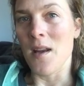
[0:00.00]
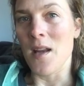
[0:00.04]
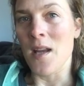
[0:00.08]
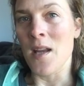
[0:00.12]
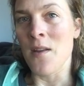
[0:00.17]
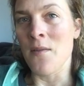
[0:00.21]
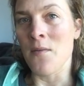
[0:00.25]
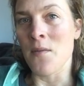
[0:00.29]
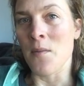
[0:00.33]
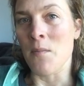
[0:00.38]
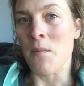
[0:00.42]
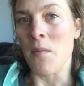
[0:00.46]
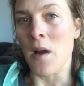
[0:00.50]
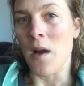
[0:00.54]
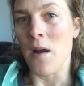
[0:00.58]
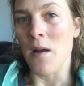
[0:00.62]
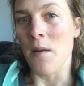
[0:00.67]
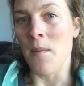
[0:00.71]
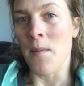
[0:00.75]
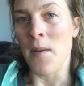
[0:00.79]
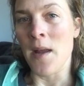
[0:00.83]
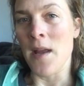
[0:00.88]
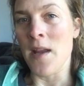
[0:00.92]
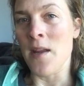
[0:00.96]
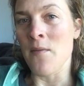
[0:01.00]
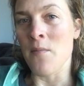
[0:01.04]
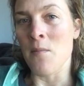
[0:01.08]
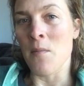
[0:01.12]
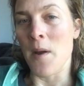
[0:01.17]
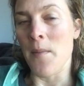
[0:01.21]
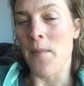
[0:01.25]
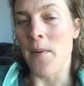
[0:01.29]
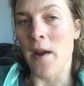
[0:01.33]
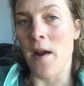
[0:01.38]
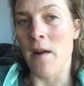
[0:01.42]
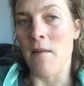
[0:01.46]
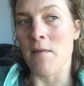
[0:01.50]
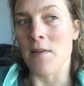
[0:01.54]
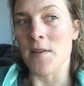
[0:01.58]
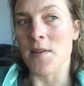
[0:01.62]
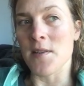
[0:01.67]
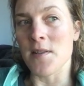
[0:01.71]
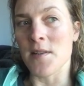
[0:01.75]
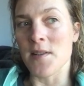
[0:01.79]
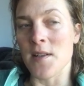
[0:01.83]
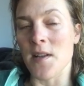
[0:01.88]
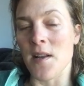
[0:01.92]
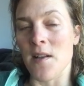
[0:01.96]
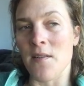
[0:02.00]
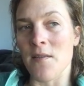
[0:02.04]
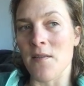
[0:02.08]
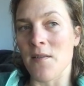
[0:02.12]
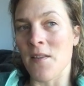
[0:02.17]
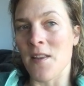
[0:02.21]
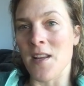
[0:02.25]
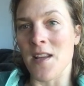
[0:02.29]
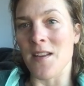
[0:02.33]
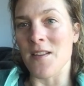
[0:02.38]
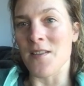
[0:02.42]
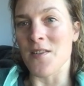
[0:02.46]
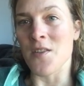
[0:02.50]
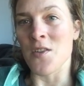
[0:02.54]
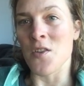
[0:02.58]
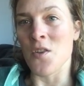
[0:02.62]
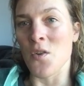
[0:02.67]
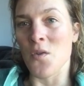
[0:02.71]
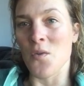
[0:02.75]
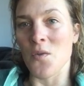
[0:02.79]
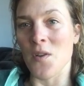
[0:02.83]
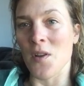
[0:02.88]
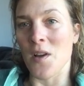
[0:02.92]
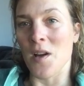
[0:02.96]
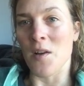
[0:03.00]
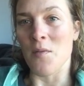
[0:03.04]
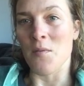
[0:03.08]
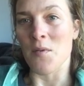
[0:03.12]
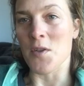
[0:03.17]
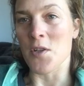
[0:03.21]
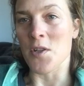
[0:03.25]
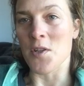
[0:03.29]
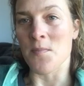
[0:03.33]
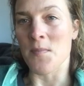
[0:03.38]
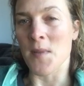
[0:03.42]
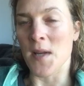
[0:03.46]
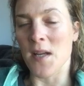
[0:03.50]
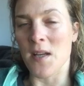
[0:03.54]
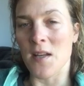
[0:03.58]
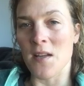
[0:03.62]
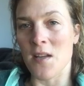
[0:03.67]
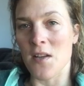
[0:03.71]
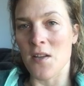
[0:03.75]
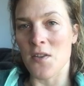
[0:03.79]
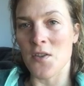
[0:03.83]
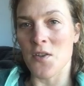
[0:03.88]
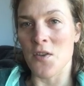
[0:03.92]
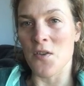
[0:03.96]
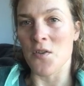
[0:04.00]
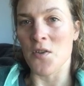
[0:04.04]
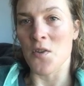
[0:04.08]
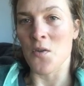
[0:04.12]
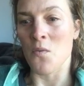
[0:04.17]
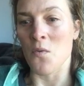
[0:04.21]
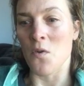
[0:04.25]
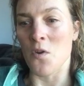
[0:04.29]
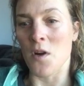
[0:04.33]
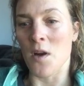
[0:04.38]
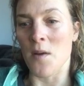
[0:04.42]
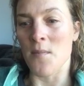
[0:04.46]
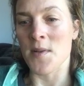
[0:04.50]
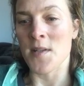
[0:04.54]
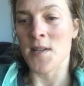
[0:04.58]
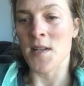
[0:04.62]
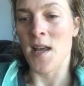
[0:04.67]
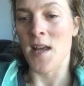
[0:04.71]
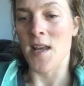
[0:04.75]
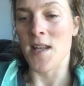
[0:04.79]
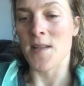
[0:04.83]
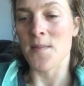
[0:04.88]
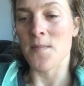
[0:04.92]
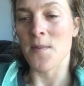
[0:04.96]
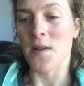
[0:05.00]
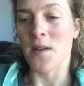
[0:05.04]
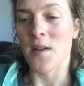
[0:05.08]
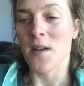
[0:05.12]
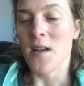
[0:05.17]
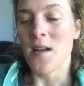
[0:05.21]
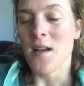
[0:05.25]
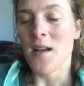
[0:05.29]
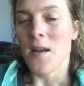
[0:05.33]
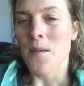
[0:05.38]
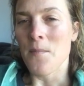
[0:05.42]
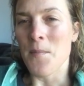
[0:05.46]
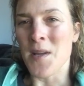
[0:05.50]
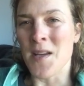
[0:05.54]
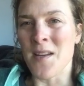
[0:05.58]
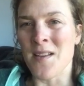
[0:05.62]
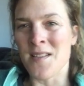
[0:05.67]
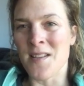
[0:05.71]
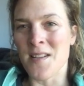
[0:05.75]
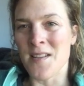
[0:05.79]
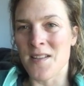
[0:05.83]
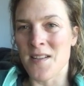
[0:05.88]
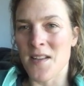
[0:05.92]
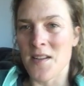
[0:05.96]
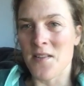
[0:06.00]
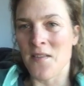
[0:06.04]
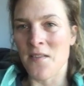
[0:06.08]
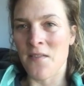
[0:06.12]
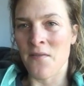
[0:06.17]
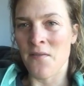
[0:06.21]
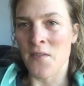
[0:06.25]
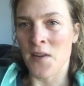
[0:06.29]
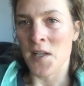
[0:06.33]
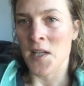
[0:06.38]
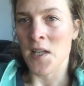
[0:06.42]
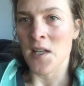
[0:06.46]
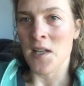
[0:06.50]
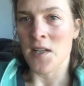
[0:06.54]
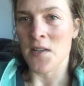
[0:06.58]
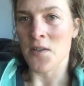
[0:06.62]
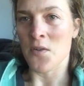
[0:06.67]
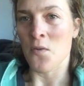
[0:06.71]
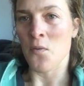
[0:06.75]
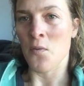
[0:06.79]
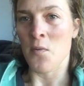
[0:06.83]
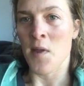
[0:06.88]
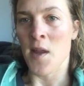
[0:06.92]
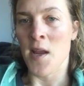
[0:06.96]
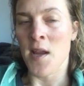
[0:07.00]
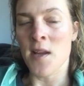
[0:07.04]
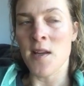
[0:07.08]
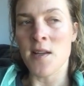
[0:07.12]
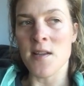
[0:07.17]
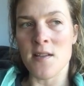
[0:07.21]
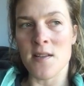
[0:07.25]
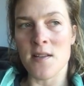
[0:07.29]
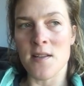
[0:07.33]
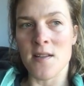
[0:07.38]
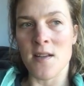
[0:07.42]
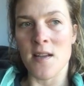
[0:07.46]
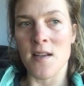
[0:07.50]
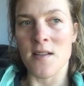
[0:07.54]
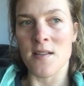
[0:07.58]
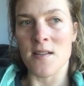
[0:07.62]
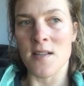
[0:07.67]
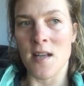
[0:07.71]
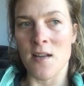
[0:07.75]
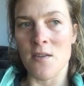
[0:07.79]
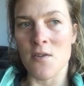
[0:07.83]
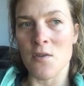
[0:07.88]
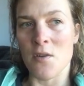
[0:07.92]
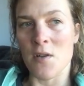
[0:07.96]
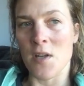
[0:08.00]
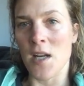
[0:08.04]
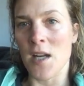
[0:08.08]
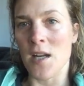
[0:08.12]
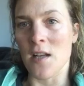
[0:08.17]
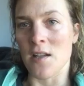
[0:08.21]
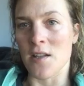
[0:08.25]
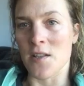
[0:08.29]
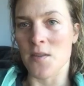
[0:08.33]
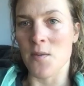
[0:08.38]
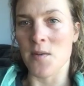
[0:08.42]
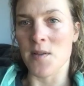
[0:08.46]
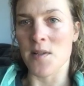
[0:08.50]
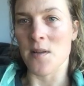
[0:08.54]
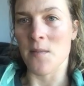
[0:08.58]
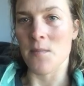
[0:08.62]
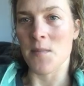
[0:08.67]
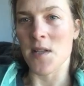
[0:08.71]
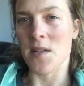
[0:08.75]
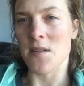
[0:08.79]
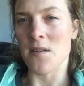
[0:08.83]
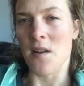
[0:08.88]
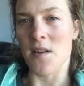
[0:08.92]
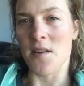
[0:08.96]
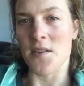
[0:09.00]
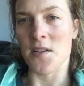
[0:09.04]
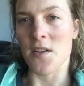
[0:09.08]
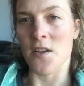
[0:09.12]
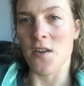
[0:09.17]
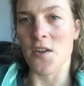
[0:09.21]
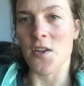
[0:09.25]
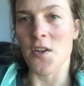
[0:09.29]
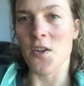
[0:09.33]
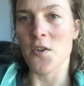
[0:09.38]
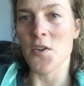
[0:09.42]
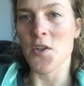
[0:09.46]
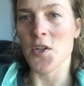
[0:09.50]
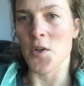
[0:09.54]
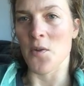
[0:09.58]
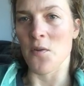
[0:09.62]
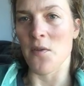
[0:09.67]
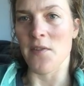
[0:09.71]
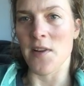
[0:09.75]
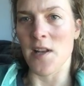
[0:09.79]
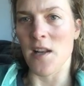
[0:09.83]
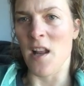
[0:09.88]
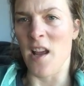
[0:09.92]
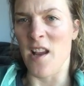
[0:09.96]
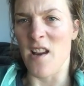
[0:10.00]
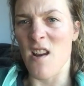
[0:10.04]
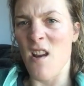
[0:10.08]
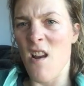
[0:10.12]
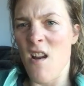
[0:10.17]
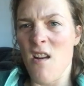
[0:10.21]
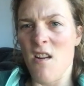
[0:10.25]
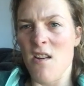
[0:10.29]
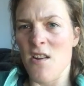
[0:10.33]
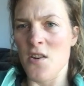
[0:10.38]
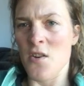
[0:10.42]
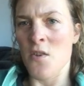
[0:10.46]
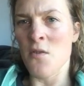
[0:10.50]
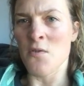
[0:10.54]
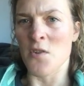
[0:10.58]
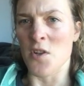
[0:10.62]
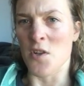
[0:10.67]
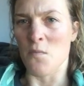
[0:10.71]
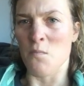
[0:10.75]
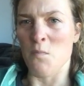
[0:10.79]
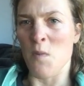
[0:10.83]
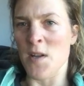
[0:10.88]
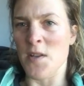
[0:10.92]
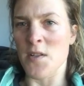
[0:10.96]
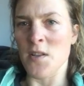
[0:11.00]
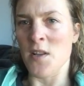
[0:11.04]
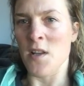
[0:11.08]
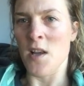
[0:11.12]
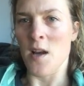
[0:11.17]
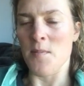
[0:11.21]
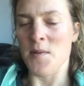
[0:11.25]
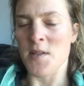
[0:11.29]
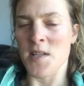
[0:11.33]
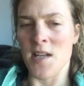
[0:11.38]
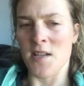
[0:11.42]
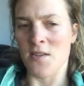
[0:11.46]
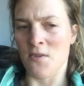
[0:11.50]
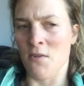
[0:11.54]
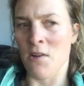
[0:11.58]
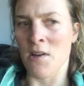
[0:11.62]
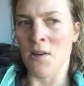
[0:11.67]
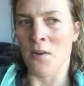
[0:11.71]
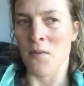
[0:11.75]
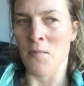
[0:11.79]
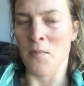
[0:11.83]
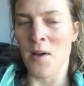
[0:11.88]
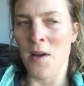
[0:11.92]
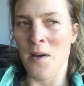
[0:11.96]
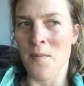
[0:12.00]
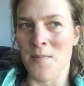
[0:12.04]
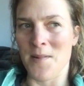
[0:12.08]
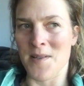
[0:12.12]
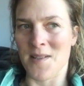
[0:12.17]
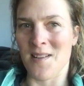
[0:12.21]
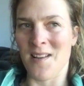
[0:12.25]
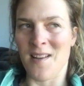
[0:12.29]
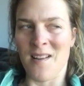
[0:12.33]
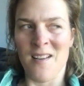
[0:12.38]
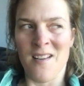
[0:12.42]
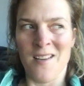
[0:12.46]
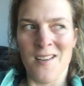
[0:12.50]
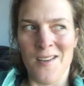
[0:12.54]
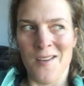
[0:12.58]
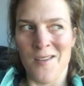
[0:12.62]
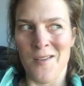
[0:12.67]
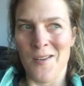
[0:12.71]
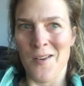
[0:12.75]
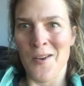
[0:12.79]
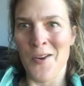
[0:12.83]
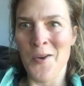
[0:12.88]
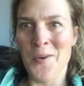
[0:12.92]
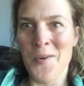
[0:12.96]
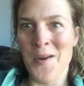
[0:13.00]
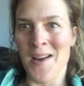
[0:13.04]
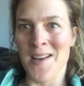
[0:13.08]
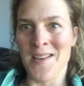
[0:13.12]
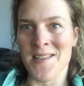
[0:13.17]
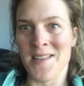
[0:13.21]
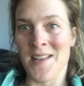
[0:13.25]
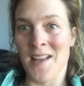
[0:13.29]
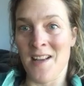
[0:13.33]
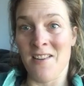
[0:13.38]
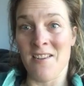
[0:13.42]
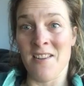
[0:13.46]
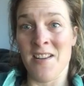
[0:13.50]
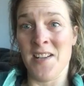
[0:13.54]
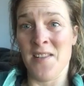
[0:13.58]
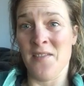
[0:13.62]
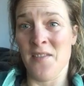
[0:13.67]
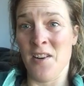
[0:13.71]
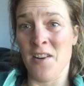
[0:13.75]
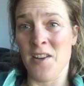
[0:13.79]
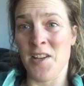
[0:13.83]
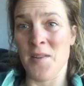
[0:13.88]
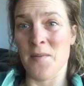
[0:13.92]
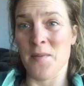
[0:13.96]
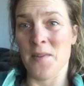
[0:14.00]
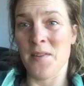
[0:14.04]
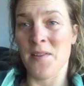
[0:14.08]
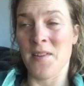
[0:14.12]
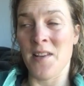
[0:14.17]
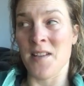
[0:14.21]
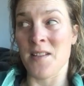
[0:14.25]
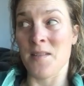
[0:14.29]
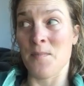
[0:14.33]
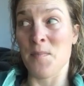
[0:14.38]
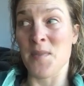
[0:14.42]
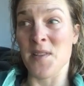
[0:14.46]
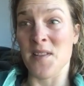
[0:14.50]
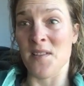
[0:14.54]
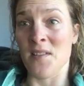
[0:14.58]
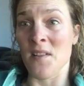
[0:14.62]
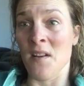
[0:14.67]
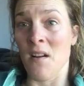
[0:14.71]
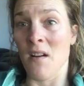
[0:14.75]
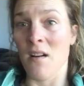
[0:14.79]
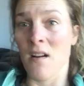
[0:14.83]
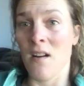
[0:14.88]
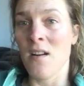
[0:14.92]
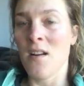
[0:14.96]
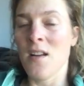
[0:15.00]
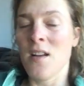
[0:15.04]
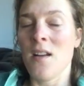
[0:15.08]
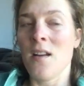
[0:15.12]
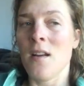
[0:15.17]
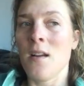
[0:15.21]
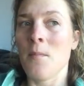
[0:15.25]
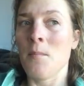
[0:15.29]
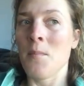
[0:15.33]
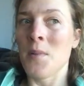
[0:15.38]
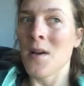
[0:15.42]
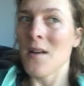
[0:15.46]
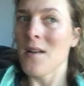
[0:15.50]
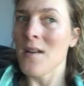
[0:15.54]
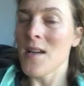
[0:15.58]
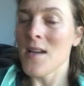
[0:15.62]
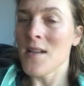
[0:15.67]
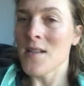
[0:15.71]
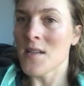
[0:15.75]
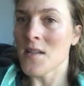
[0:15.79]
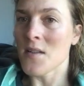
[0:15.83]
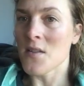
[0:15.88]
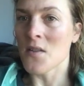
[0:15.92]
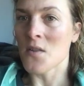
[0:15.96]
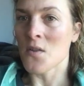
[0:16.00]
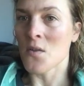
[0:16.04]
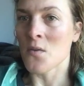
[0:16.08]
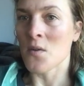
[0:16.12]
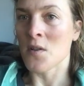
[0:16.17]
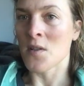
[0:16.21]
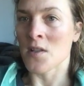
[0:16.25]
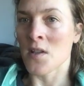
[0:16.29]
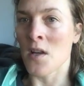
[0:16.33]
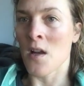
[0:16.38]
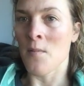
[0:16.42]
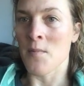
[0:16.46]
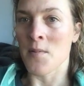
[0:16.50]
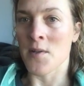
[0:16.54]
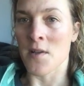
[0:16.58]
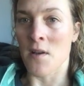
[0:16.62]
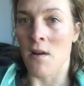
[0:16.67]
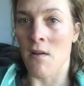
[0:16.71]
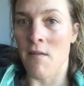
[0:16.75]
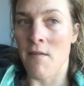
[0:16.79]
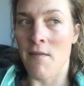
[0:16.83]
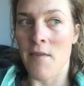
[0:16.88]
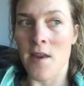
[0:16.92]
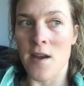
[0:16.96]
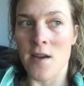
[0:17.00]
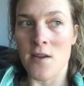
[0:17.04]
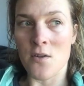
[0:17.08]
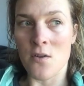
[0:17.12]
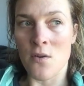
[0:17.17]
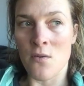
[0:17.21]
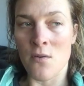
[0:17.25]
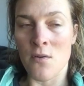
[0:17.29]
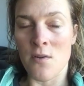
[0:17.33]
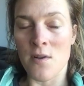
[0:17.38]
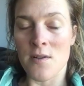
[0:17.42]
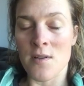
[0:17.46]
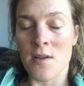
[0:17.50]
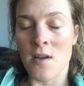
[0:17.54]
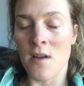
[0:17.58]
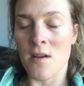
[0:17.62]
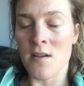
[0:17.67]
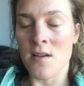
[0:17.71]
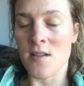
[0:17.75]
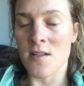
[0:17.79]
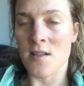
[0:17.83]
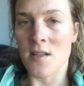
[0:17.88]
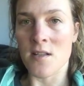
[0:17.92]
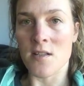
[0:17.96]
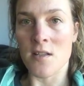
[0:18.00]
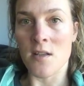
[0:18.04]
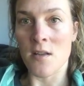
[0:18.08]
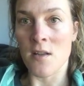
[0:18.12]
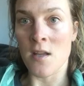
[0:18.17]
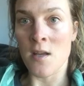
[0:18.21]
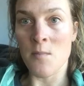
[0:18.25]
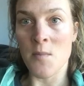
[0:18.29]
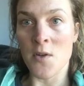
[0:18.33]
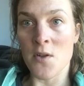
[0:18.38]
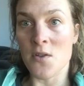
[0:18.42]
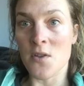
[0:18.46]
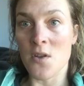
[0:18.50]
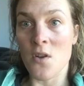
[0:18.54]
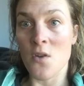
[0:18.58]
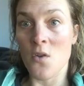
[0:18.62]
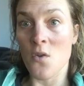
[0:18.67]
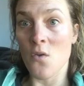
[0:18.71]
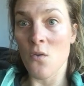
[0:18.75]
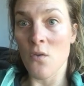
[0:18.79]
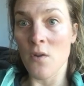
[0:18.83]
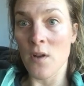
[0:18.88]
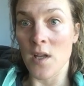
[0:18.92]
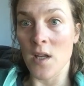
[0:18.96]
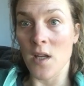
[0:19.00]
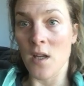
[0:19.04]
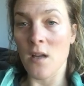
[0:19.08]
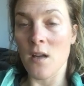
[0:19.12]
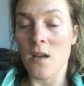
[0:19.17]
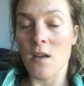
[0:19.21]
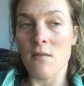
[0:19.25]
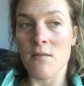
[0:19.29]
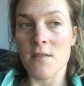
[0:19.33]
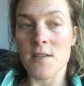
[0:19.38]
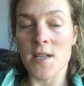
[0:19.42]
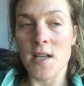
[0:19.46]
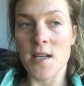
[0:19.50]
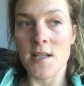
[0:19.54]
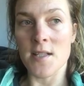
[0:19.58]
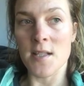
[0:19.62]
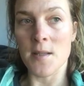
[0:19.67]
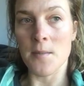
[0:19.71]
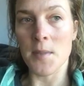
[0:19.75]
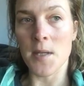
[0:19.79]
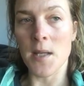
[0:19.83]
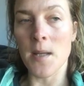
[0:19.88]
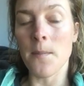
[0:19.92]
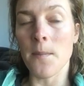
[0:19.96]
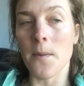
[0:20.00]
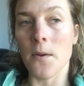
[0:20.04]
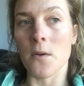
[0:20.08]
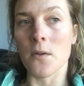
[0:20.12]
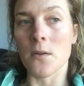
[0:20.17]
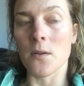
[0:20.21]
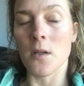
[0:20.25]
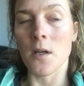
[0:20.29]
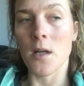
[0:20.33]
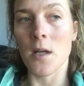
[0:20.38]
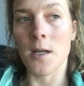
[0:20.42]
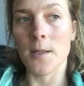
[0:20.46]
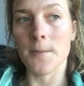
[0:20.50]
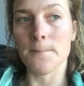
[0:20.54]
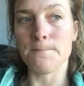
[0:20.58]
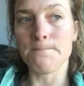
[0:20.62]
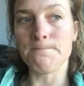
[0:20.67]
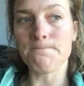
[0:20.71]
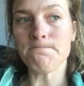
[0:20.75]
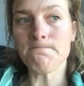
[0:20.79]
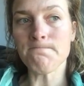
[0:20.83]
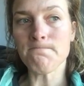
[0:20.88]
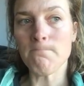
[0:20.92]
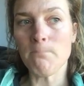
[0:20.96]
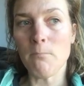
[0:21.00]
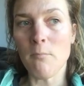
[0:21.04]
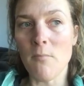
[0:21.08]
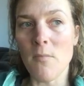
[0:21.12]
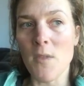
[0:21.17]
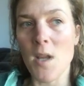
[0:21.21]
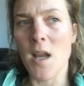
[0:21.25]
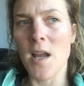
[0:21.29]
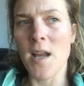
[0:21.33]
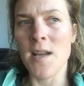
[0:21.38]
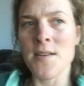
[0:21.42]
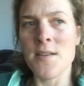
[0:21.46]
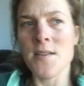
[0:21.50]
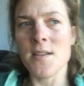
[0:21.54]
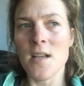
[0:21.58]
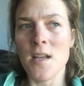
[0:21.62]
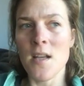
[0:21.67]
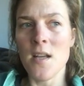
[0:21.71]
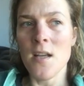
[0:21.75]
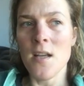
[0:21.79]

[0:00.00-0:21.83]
even my parents and things knew that I was just making an excuse to walk upstairs. But because it's such a funny little thing, it sounds ridiculous when somebody starts to accuse you of it. Like, you just went to the upstairs toilet on purpose. Like, who has that kind of argument? That's bizarre. But eating disorders are bizarre, and they turn us into the most annoying, irritating people. And